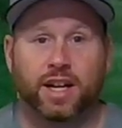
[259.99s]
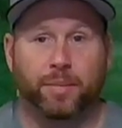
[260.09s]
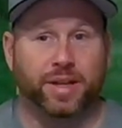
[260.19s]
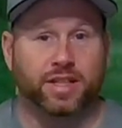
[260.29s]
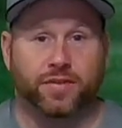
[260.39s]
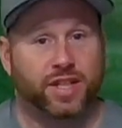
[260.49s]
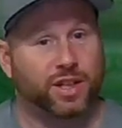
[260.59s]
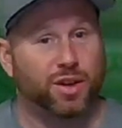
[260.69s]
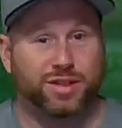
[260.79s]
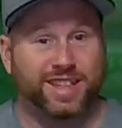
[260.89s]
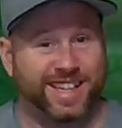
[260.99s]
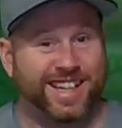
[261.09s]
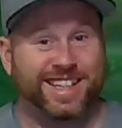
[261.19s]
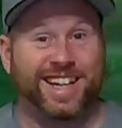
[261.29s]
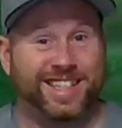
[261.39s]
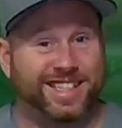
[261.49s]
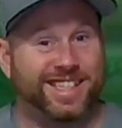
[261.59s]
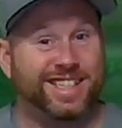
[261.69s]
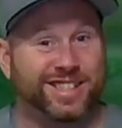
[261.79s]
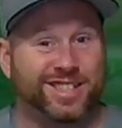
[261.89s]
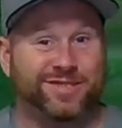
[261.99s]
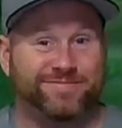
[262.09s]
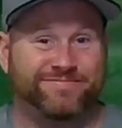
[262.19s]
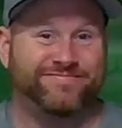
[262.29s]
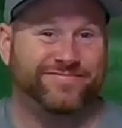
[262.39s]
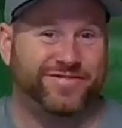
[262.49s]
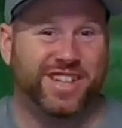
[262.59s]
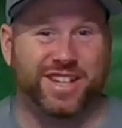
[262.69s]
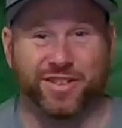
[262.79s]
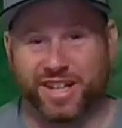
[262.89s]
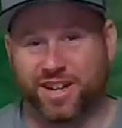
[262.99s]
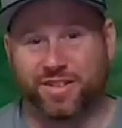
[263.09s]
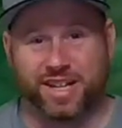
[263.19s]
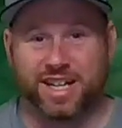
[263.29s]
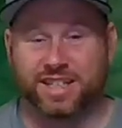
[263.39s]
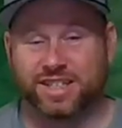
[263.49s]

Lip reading: because if it's close at the end, I could see some fuckery going on.